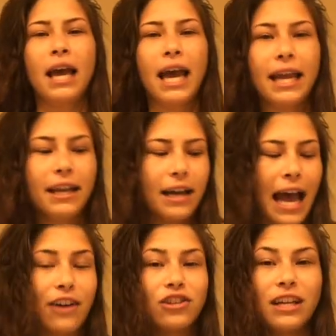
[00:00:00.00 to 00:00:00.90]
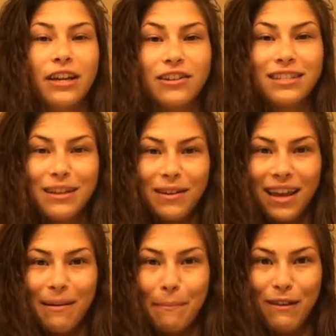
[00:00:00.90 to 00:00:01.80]
actually, here's a
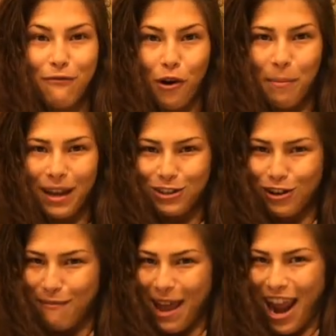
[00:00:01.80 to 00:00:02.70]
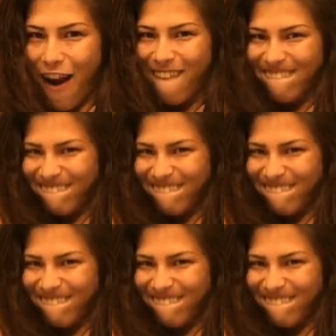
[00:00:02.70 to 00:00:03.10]
before picture of my hair,